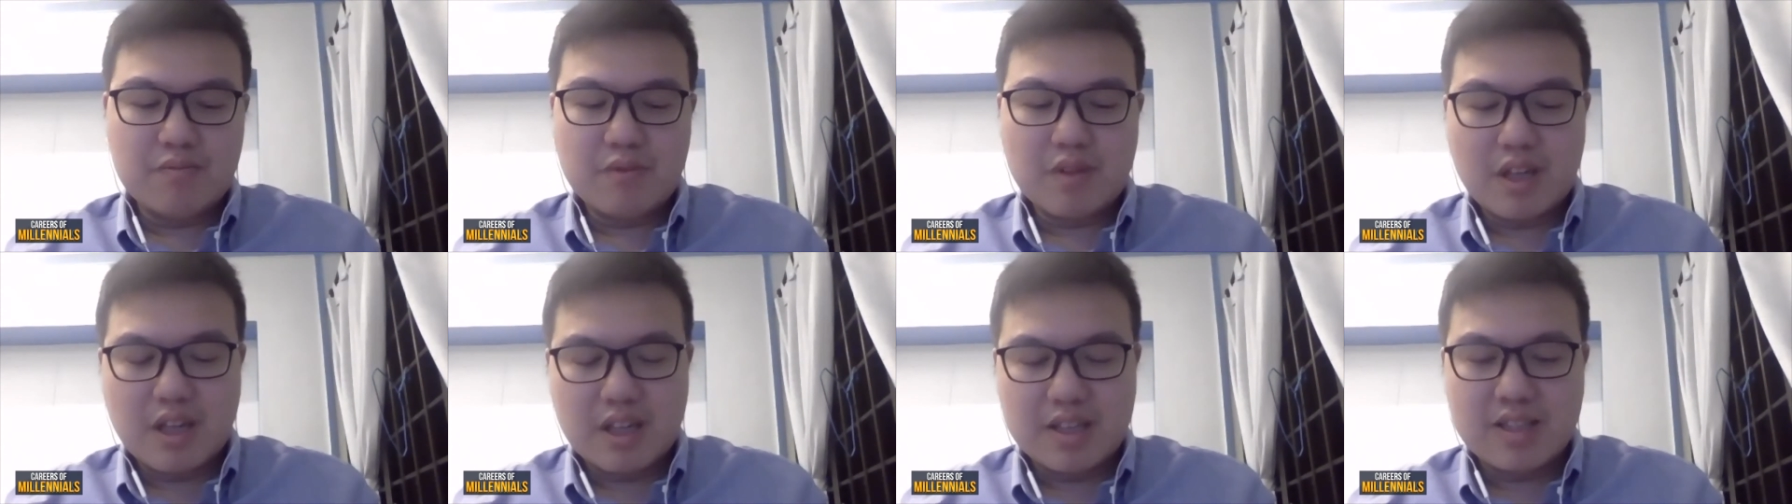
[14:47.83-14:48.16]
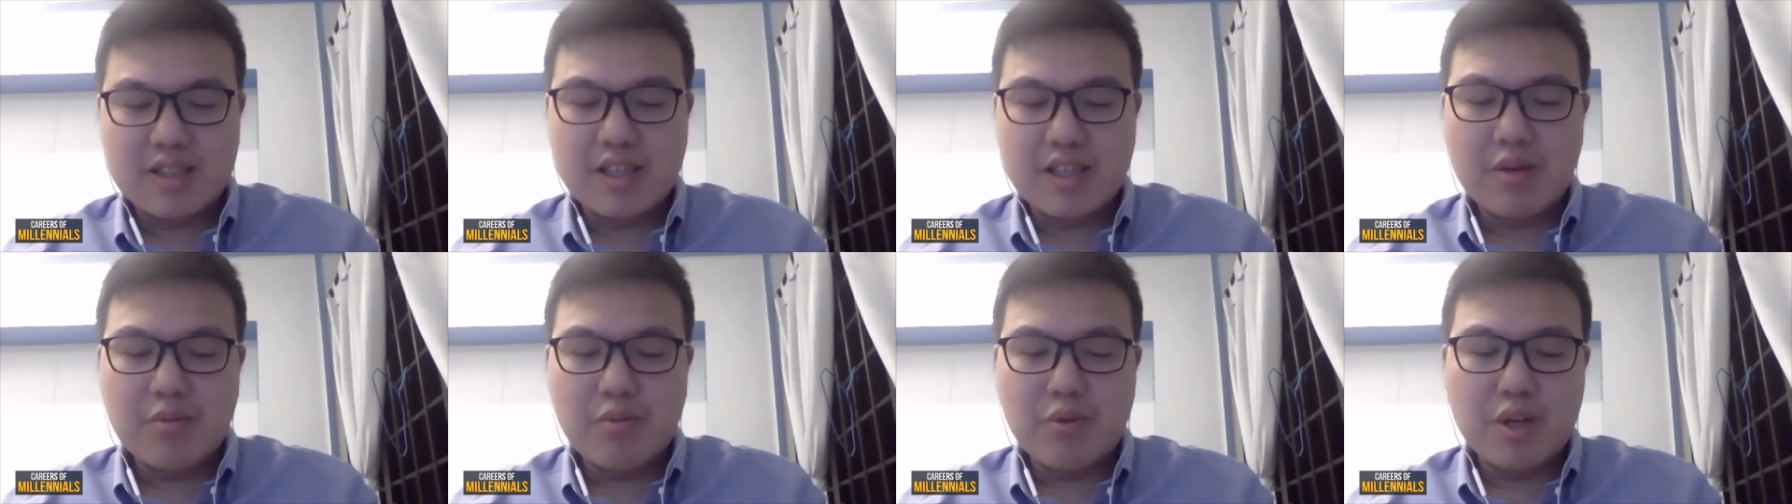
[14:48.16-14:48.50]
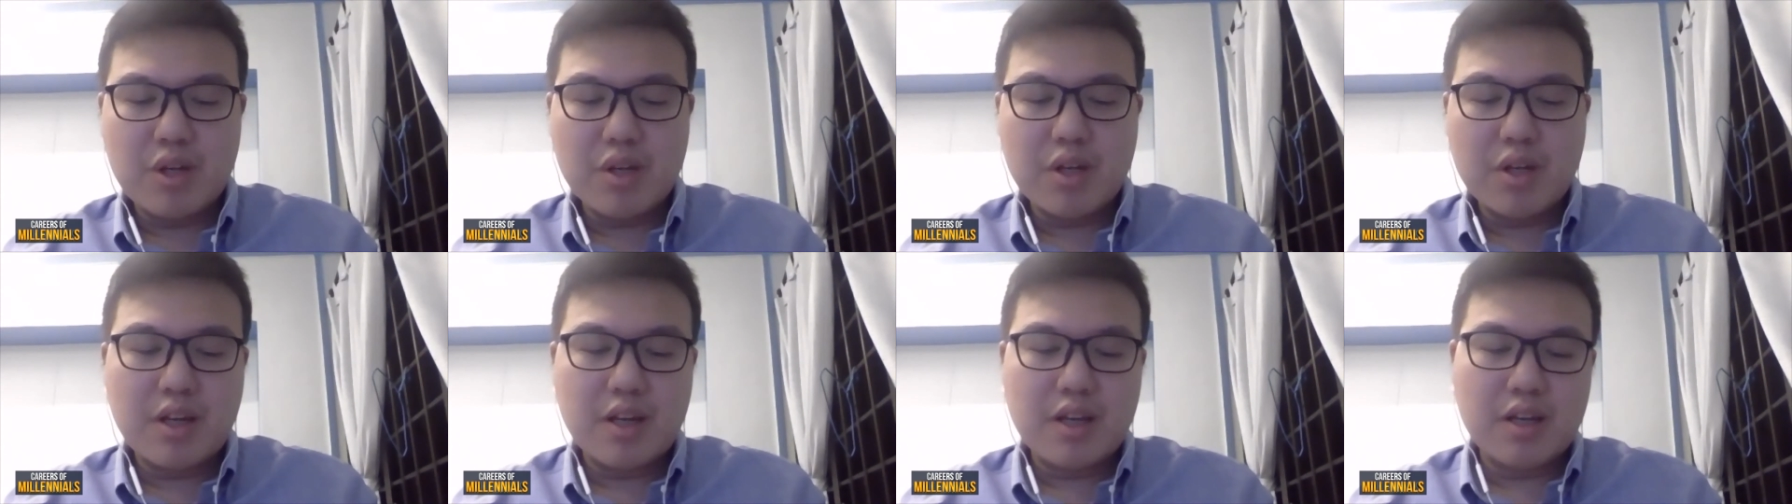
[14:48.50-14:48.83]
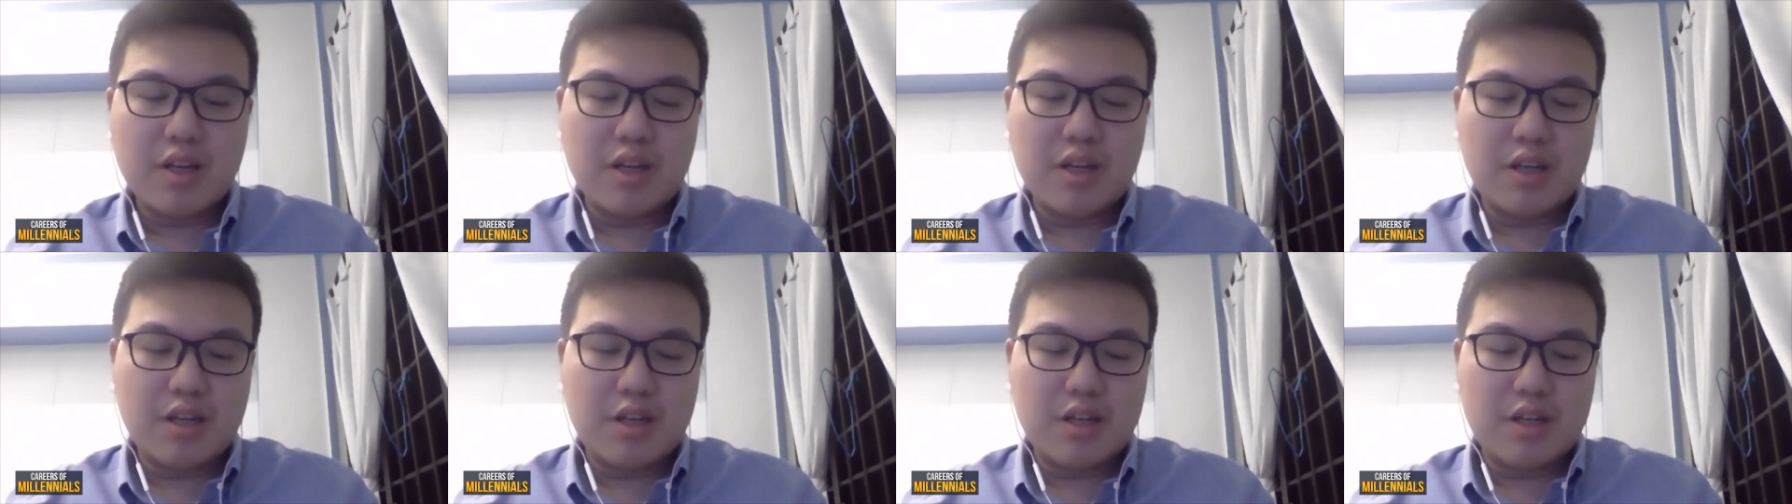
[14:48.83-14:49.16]
slip ring
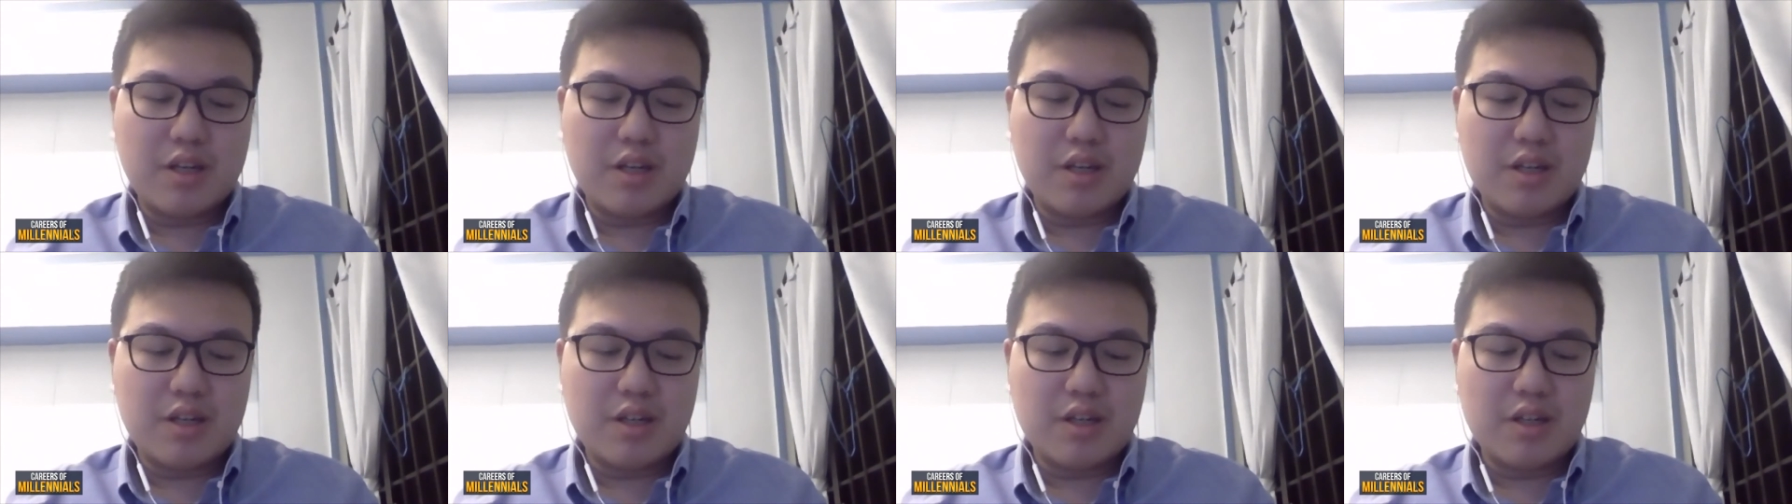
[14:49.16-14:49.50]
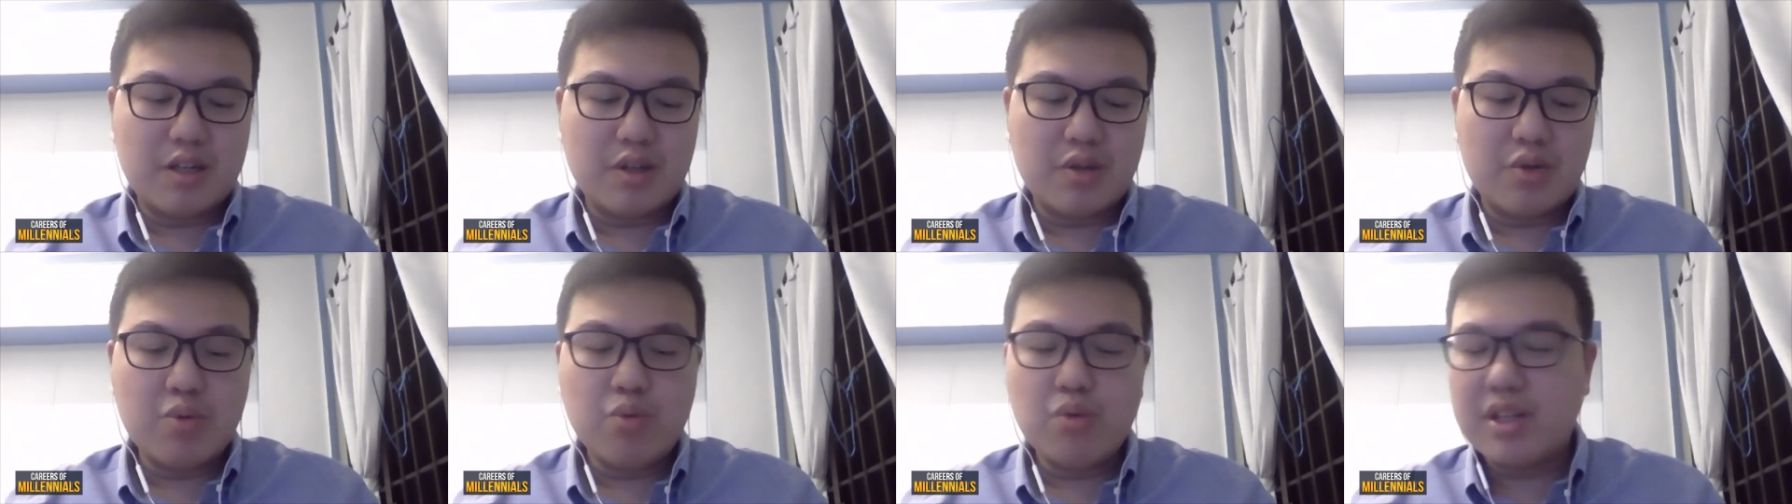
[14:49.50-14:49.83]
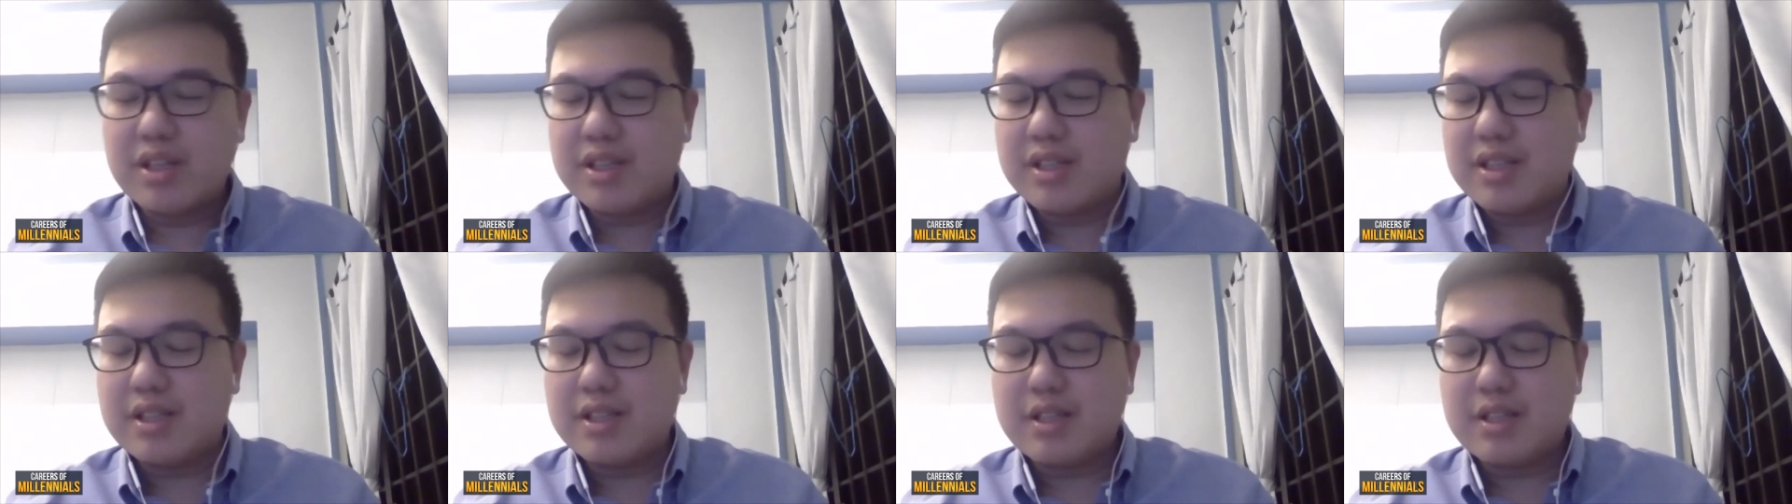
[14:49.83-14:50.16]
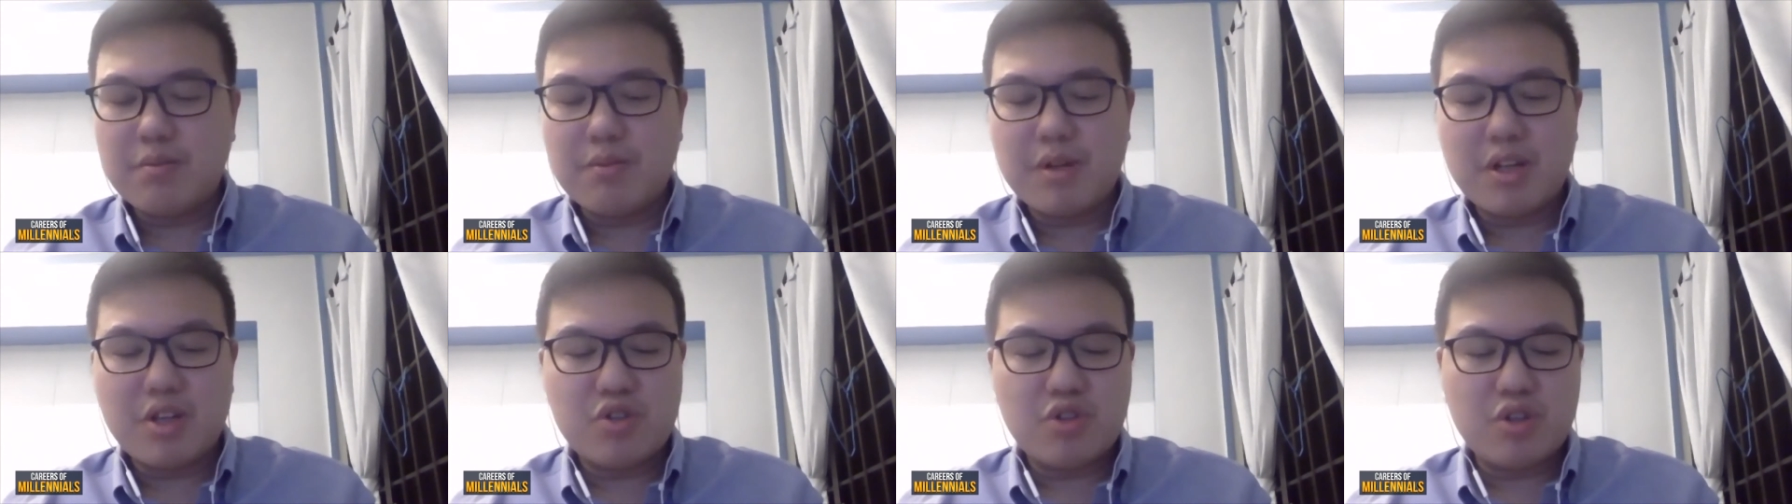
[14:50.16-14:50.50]
to a
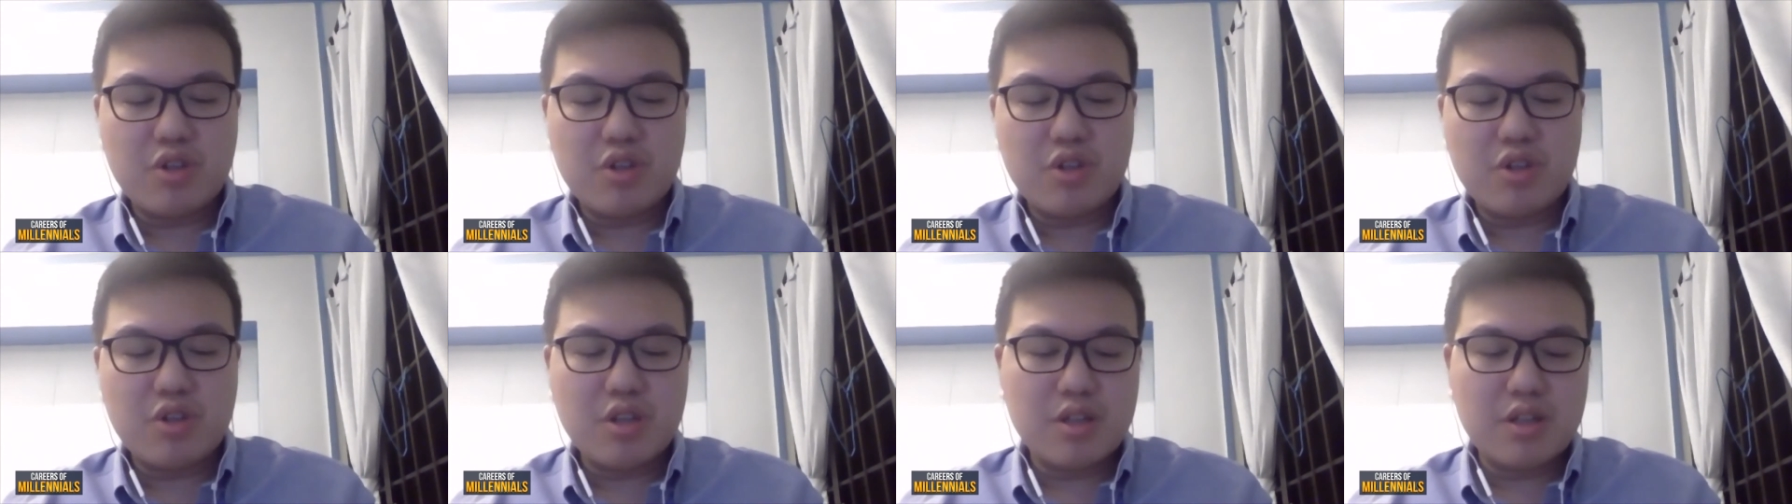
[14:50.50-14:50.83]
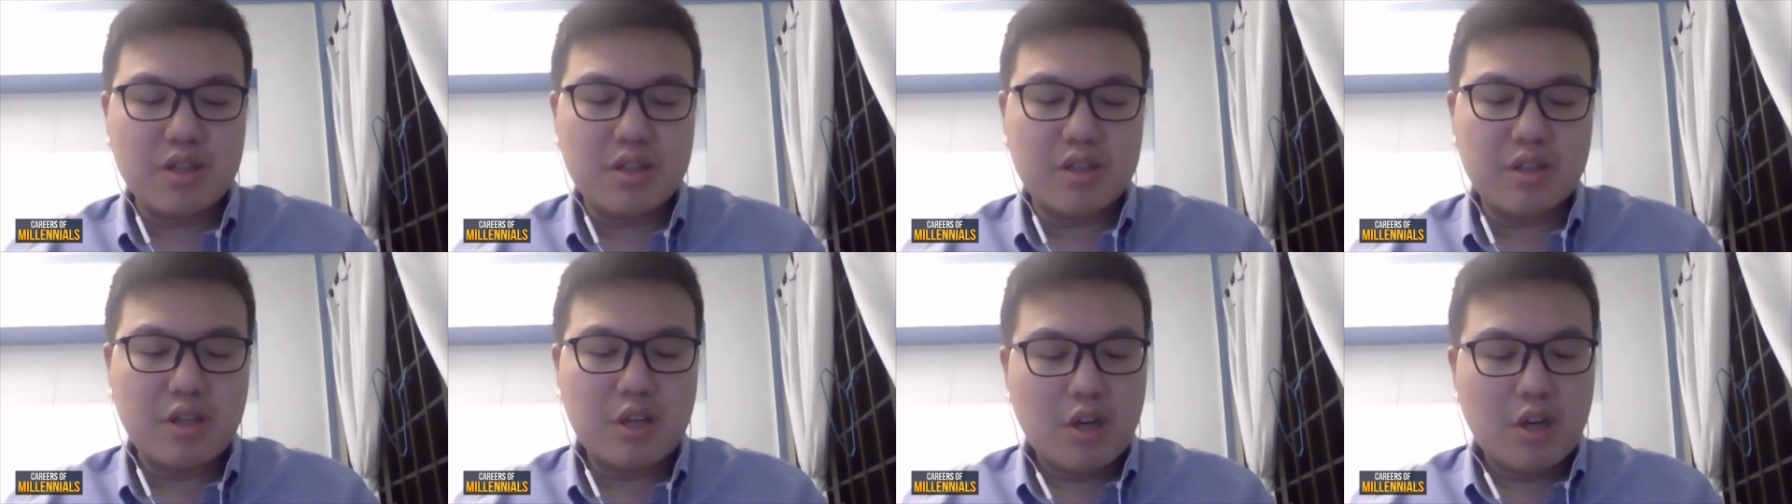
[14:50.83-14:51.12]
system engineer is